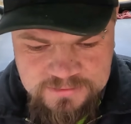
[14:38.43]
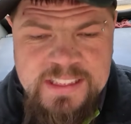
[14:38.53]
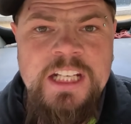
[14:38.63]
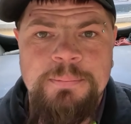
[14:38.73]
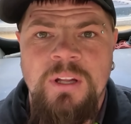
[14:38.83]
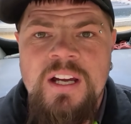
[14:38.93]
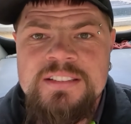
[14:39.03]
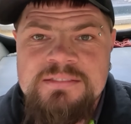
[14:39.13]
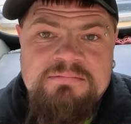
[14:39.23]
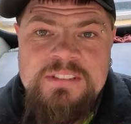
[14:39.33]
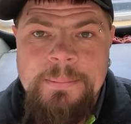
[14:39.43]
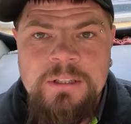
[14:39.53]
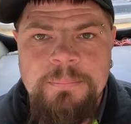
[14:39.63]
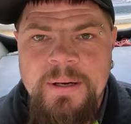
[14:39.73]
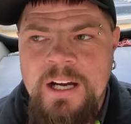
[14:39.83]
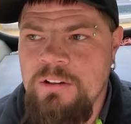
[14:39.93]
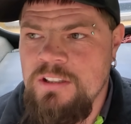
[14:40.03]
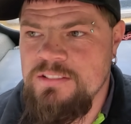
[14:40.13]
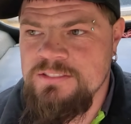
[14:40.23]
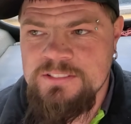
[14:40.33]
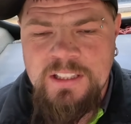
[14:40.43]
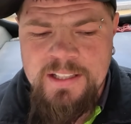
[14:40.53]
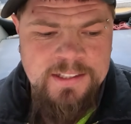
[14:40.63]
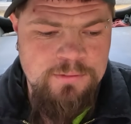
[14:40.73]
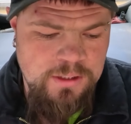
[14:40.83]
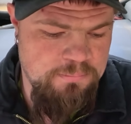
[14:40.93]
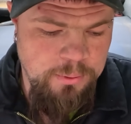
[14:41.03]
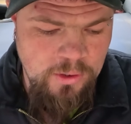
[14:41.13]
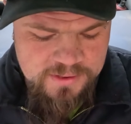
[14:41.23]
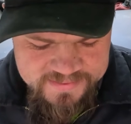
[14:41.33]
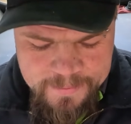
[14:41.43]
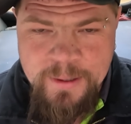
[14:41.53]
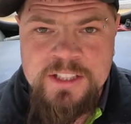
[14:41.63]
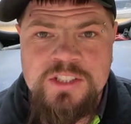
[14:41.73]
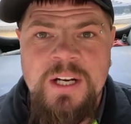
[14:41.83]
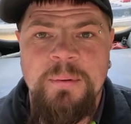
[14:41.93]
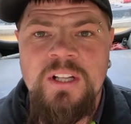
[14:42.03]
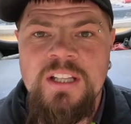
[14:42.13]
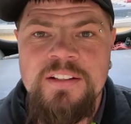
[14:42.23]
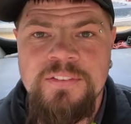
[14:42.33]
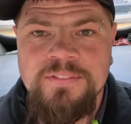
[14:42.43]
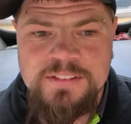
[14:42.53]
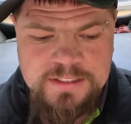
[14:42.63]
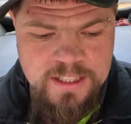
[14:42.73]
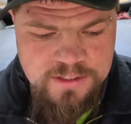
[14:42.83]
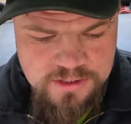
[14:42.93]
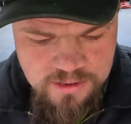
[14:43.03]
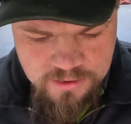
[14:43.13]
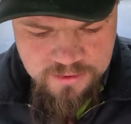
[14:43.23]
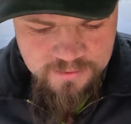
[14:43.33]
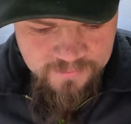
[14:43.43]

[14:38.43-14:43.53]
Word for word: Snatch blocks, double your power, and I think we could pull a semi straight up a cliff, tell you the truth.